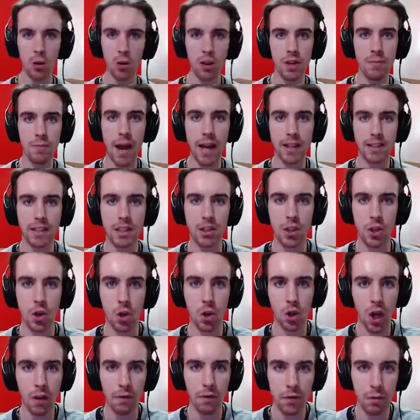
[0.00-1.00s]
matters is that you're
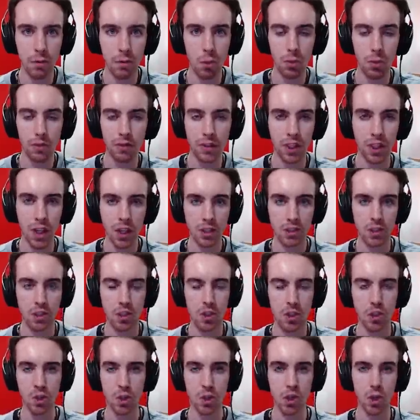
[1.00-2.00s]
comfortable with the guns
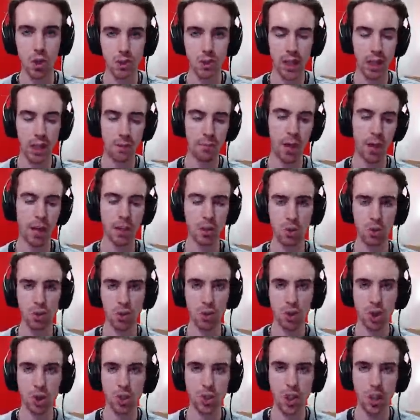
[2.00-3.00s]
that you're using, but it's also
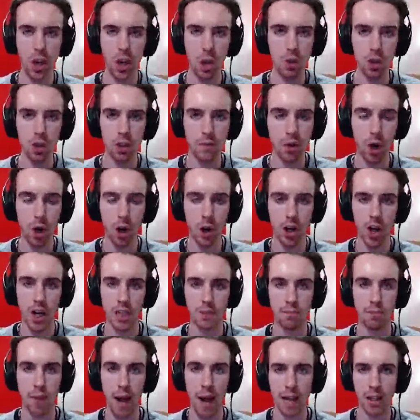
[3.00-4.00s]
good to know that you've got a
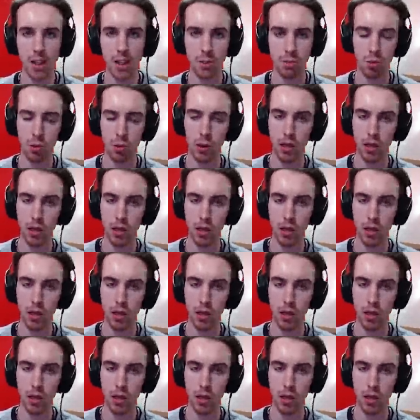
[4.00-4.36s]
nice balance between